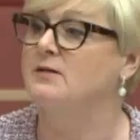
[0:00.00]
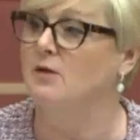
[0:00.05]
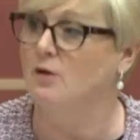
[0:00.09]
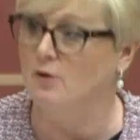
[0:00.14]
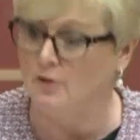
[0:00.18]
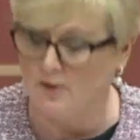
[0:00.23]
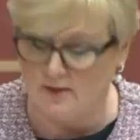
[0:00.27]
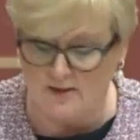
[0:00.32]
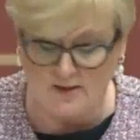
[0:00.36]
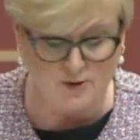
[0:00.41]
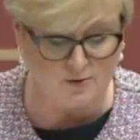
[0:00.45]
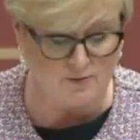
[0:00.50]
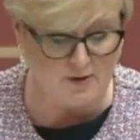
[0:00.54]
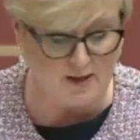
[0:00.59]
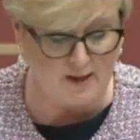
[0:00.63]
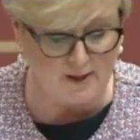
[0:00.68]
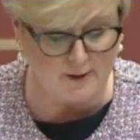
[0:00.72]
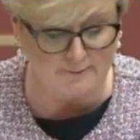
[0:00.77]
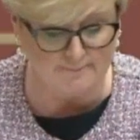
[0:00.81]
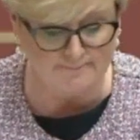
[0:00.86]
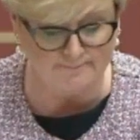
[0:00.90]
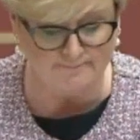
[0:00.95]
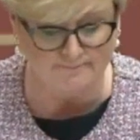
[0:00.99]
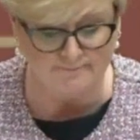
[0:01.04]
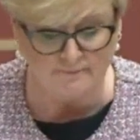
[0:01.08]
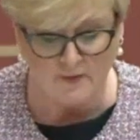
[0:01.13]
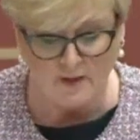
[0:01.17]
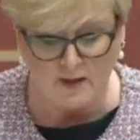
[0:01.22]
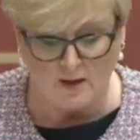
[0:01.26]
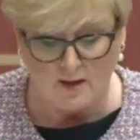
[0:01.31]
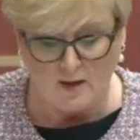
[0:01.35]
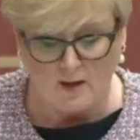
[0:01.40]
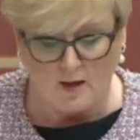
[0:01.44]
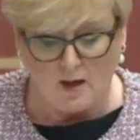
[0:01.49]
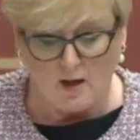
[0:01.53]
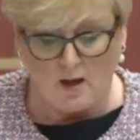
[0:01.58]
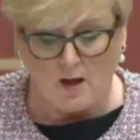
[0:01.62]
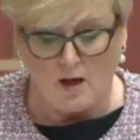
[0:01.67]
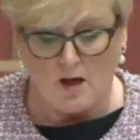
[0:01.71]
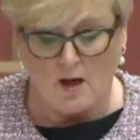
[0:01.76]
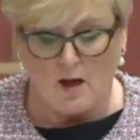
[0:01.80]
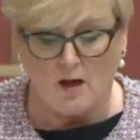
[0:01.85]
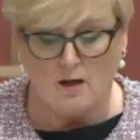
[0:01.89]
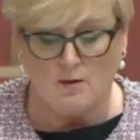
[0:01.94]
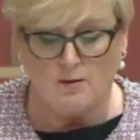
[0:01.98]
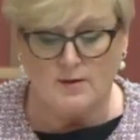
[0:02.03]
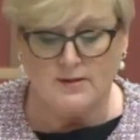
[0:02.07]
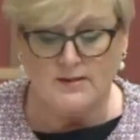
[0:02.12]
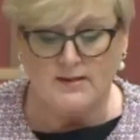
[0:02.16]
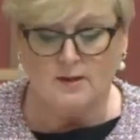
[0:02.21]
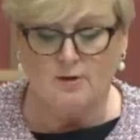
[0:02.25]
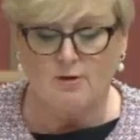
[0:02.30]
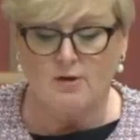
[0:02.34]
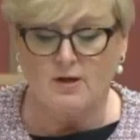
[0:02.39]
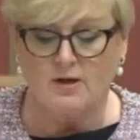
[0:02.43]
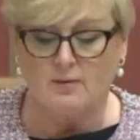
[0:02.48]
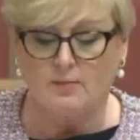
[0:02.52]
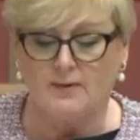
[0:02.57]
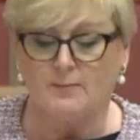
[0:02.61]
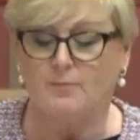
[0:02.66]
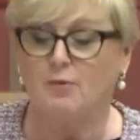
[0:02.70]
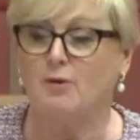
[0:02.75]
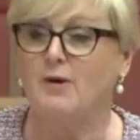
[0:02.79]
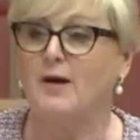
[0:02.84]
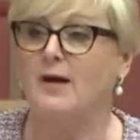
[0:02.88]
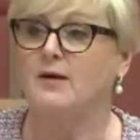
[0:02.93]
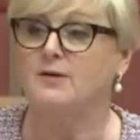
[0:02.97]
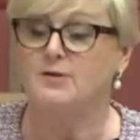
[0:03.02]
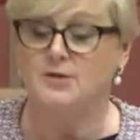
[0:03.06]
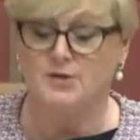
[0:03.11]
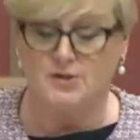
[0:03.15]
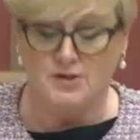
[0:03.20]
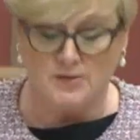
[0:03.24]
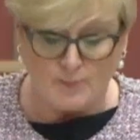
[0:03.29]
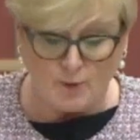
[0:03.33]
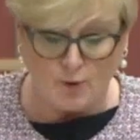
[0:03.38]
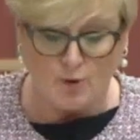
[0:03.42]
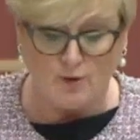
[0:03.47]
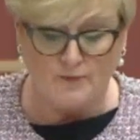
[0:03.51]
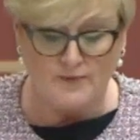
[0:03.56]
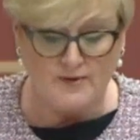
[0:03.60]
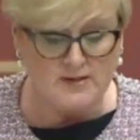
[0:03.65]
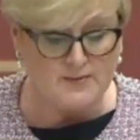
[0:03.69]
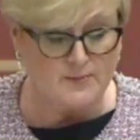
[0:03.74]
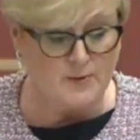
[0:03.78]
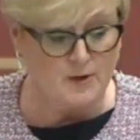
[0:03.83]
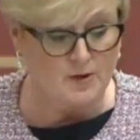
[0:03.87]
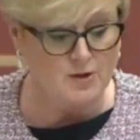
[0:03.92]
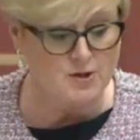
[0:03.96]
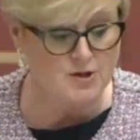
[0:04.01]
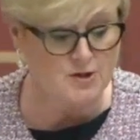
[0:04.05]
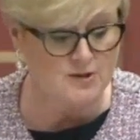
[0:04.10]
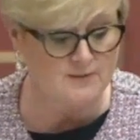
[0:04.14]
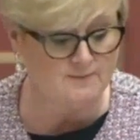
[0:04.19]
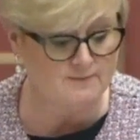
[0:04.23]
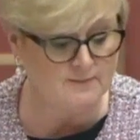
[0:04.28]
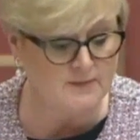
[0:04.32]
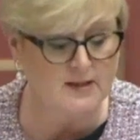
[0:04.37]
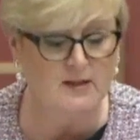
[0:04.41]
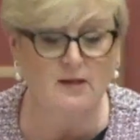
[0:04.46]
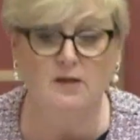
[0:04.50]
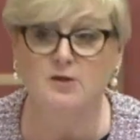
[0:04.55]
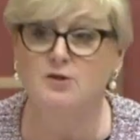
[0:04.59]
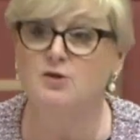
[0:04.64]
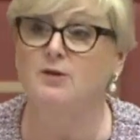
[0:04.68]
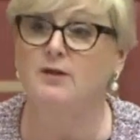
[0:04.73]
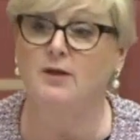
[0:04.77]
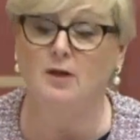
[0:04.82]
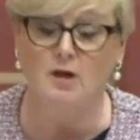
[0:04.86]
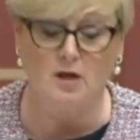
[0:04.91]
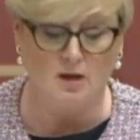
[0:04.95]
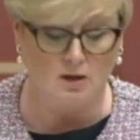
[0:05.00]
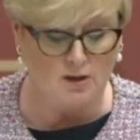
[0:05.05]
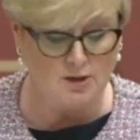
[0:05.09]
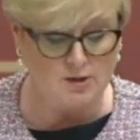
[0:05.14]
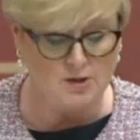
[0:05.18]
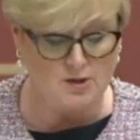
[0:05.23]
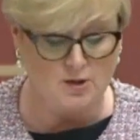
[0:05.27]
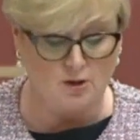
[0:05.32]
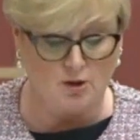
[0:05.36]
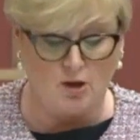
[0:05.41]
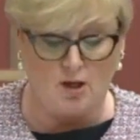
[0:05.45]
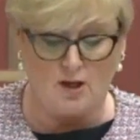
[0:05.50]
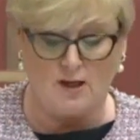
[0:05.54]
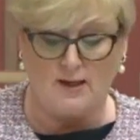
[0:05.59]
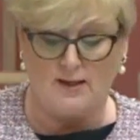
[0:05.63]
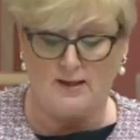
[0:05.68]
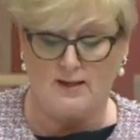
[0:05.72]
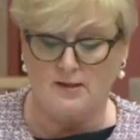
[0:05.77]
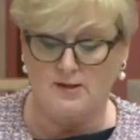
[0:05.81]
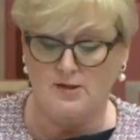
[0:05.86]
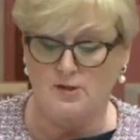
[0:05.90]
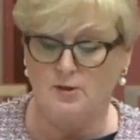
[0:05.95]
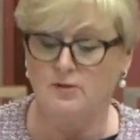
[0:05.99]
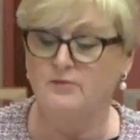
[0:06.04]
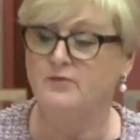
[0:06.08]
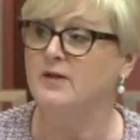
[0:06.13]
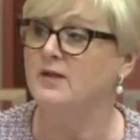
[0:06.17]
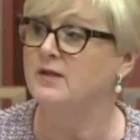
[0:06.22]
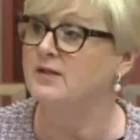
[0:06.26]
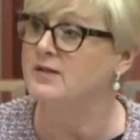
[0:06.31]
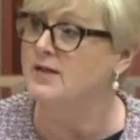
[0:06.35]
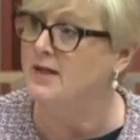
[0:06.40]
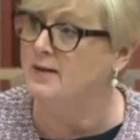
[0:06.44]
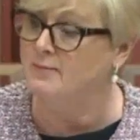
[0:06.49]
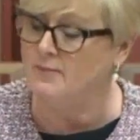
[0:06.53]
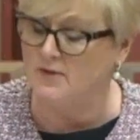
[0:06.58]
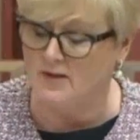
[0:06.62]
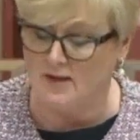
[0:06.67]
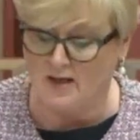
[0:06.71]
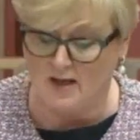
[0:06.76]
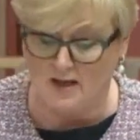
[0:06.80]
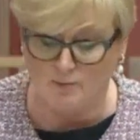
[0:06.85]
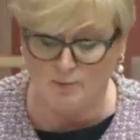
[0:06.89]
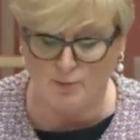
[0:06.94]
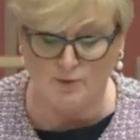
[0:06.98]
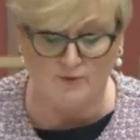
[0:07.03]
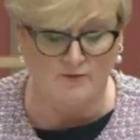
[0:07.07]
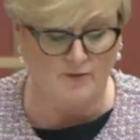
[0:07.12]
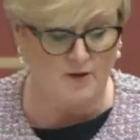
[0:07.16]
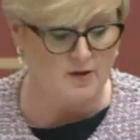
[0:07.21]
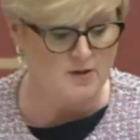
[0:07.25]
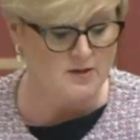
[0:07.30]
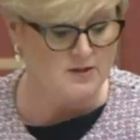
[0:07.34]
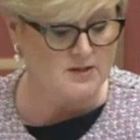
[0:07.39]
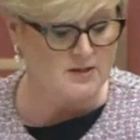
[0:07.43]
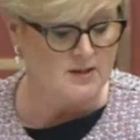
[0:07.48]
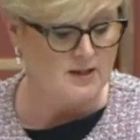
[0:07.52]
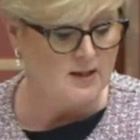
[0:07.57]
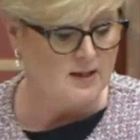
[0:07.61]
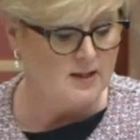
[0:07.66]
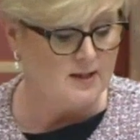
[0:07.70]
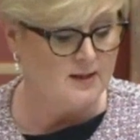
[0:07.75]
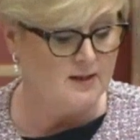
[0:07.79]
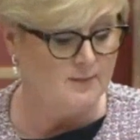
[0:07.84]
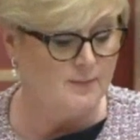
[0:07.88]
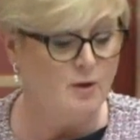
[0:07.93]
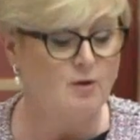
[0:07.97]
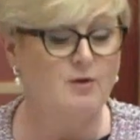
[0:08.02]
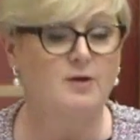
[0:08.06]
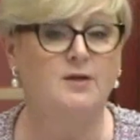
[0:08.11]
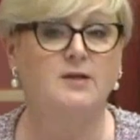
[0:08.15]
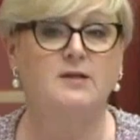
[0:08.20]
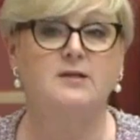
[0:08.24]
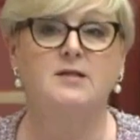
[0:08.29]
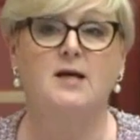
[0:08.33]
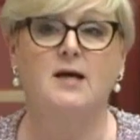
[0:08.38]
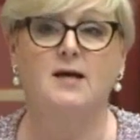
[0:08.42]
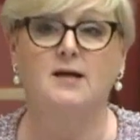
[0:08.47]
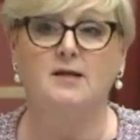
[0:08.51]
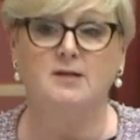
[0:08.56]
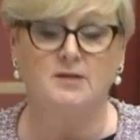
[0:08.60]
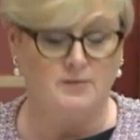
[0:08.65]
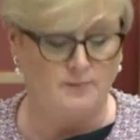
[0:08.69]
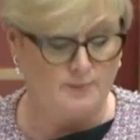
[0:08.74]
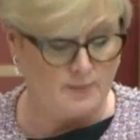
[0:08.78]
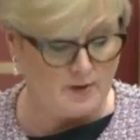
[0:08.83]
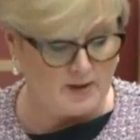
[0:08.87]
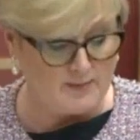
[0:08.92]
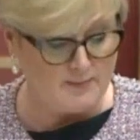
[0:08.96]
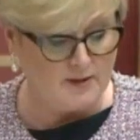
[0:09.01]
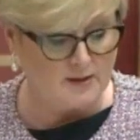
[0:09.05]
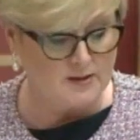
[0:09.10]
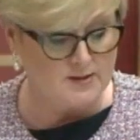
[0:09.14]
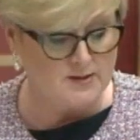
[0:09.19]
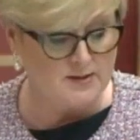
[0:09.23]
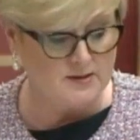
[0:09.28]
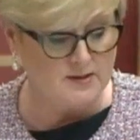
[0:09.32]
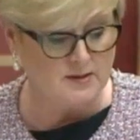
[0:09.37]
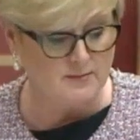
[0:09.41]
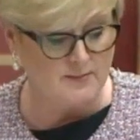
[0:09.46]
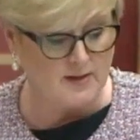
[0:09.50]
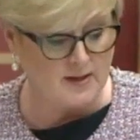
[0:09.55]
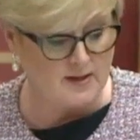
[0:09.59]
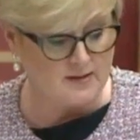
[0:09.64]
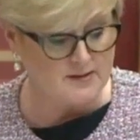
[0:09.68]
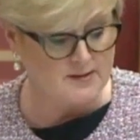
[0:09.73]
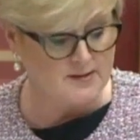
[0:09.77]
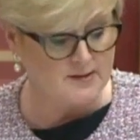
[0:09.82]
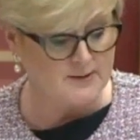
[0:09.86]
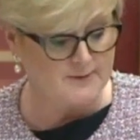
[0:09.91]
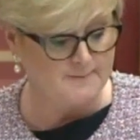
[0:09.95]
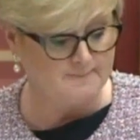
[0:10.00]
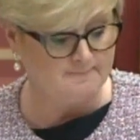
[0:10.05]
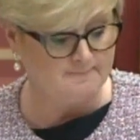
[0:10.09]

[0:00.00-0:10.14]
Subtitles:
on Israel. I was incredibly proud to support this motion, and I join coalition colleagues who have condemned the unprovoked and abhorrent attack by militant Hamas.